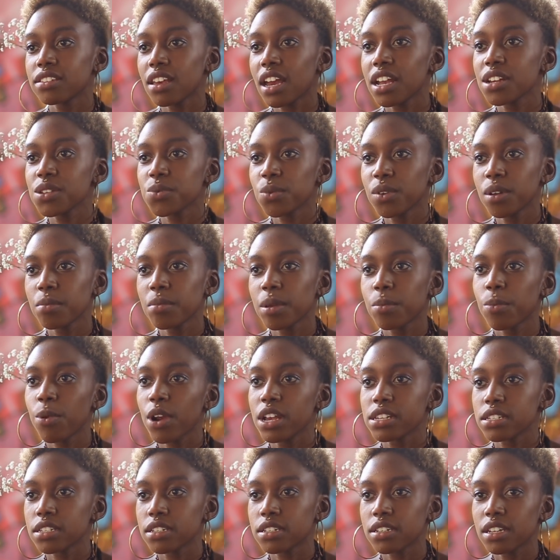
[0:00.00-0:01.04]
So I just want to be
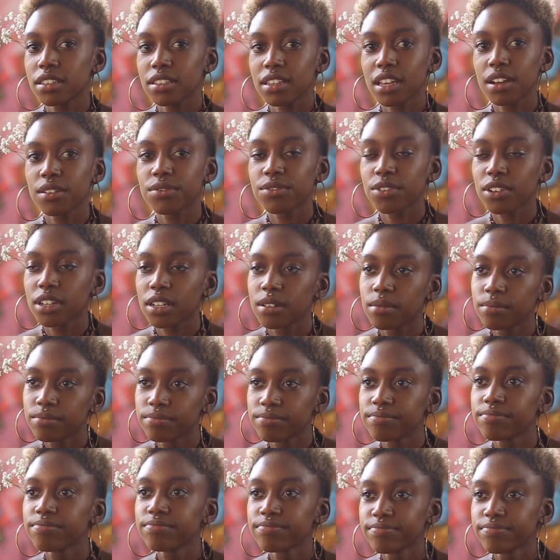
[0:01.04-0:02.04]
present and there for him.